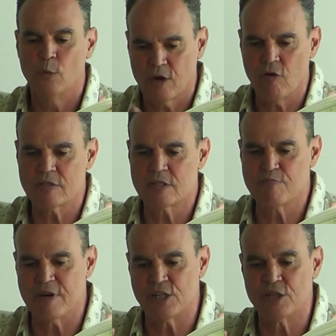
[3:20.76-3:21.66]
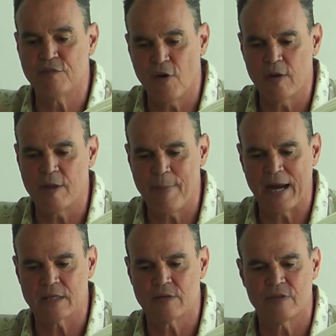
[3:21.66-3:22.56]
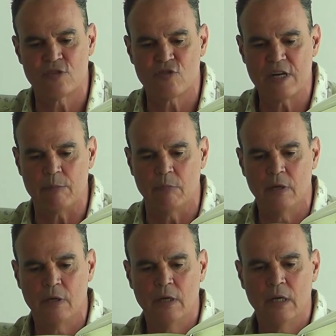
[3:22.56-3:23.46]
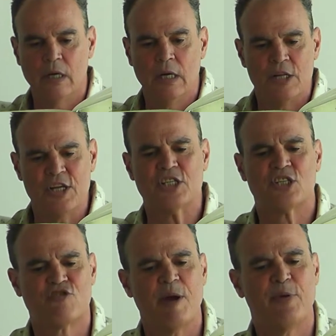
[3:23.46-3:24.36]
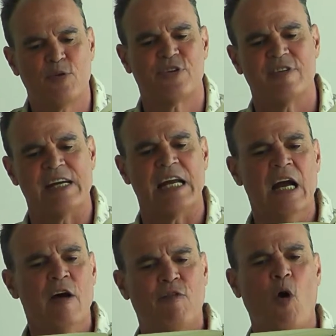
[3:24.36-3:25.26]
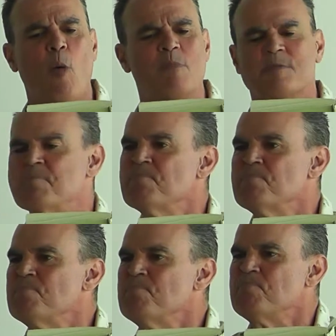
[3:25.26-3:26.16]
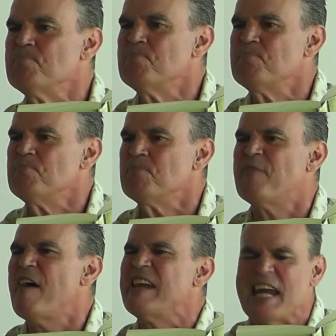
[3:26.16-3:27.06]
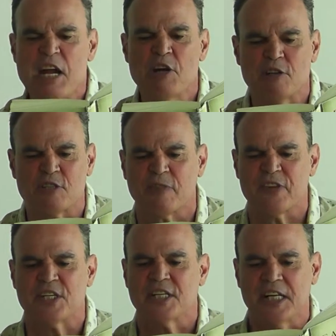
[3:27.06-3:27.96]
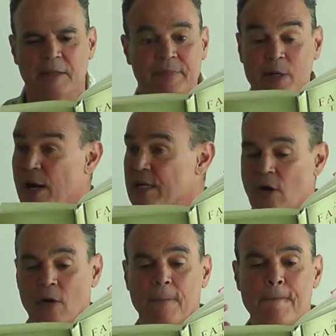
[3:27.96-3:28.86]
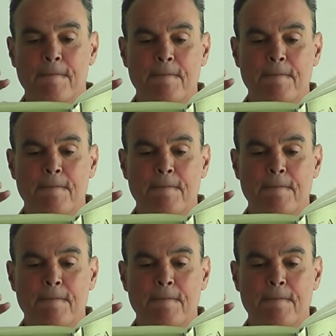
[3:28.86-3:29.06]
We crossed the bridge and followed the banks of the stream. "This tributary forms the very innards of the city," he went on.